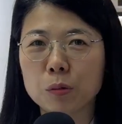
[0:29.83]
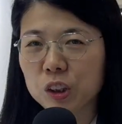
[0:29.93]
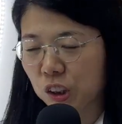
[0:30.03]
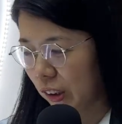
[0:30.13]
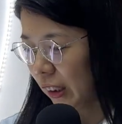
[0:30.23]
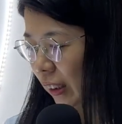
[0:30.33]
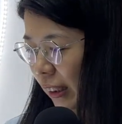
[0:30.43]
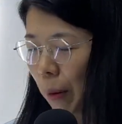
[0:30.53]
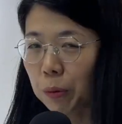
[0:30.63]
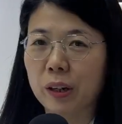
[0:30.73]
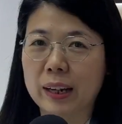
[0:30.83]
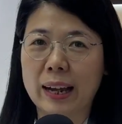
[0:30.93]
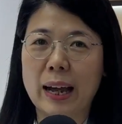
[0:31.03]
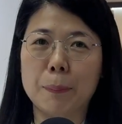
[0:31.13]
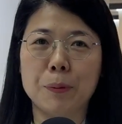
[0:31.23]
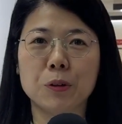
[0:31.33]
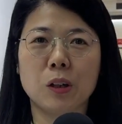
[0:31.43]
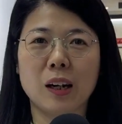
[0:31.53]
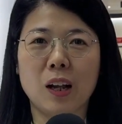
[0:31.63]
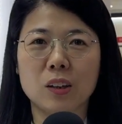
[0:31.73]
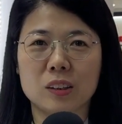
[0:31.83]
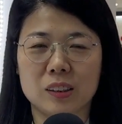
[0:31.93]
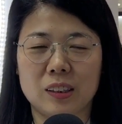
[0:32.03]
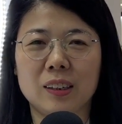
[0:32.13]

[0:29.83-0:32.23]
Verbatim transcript: which this camera can help you a lot.